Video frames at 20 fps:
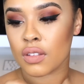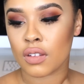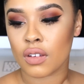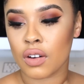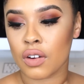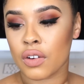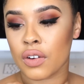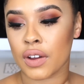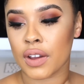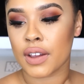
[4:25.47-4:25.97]

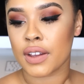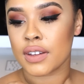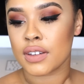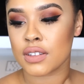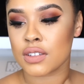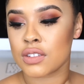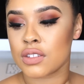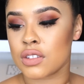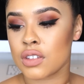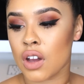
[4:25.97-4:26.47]
Okay,
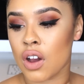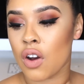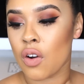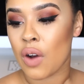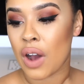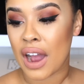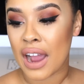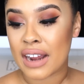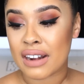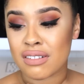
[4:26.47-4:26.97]

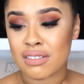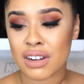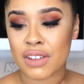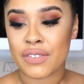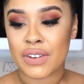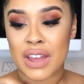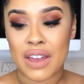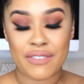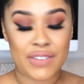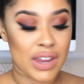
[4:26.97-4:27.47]
so I don't
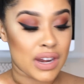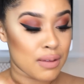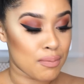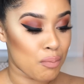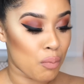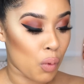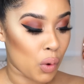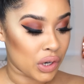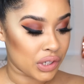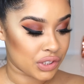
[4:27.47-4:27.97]
even have any
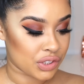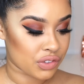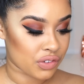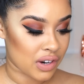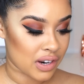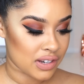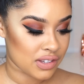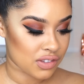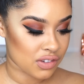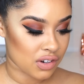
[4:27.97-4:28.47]

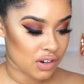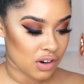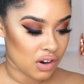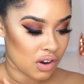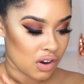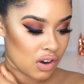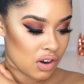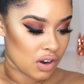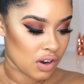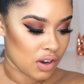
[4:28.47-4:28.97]
moisturizer
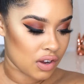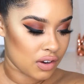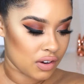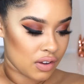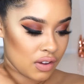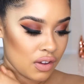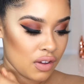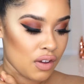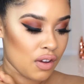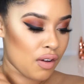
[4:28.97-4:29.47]
on
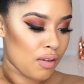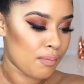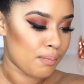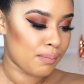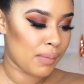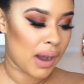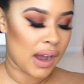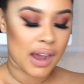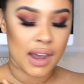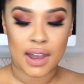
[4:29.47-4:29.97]

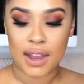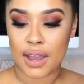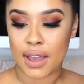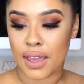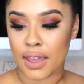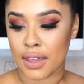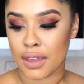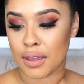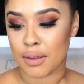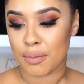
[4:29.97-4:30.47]

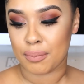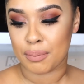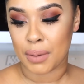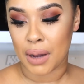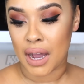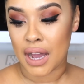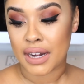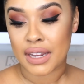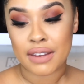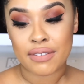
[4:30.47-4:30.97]
my
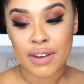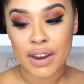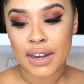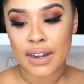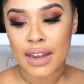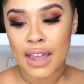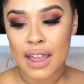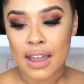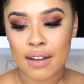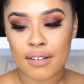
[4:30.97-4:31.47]
body right
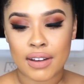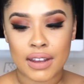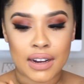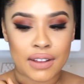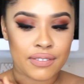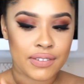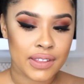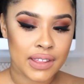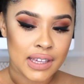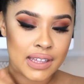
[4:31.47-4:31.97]
now and I
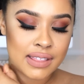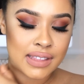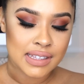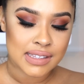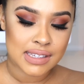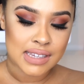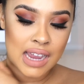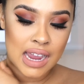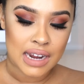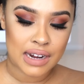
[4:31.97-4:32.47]
feel like
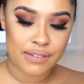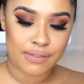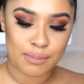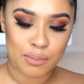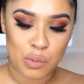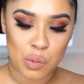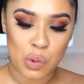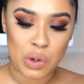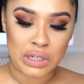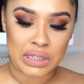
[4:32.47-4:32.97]
that's kind of
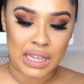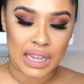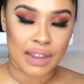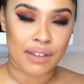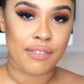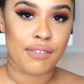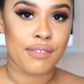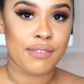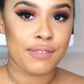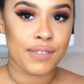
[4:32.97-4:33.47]
more like
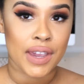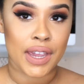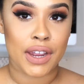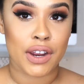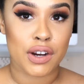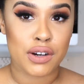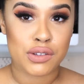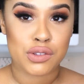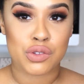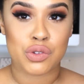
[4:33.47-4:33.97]

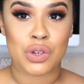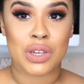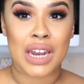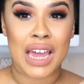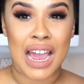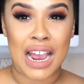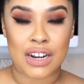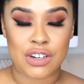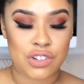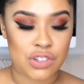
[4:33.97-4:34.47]
fair so you could
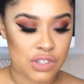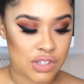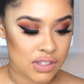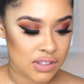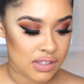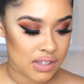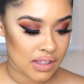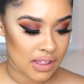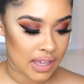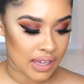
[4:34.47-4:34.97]
actually
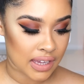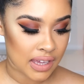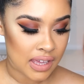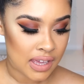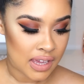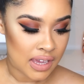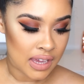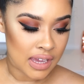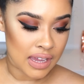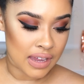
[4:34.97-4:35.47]
see like
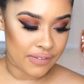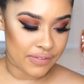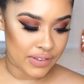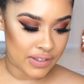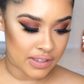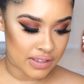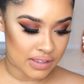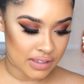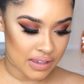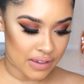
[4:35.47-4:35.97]
if
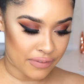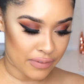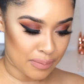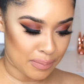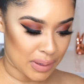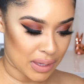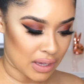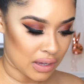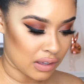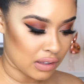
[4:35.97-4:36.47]
this is giving
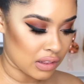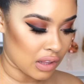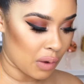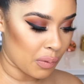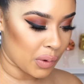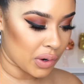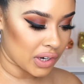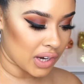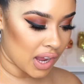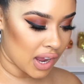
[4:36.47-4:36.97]
me a glow
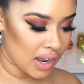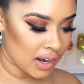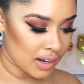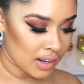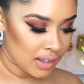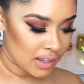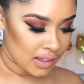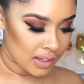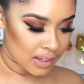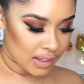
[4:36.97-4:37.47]
or not
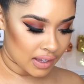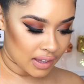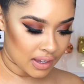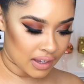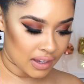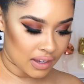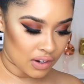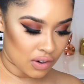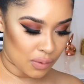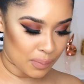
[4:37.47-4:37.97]

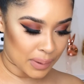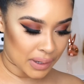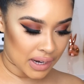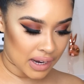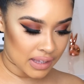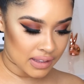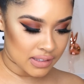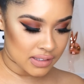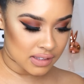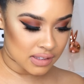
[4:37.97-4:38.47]
and oh my
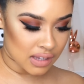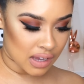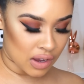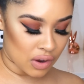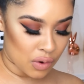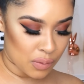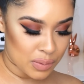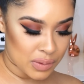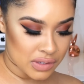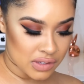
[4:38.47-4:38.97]
god this I
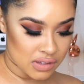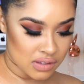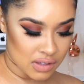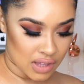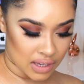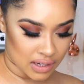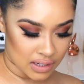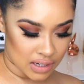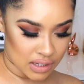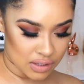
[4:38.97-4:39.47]
hope this is
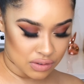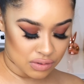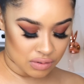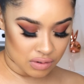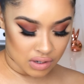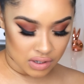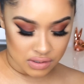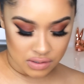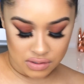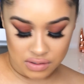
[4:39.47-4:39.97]
like not too
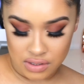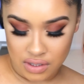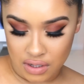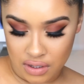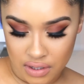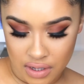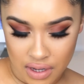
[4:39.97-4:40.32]
hard to see on